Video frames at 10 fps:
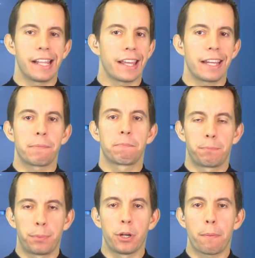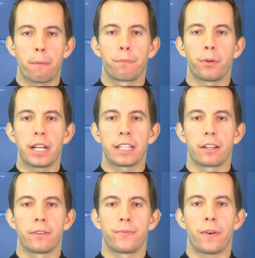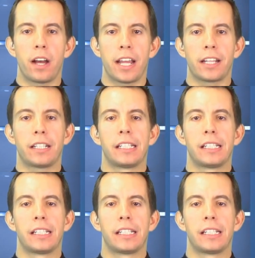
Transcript: They put up a pretty good fight.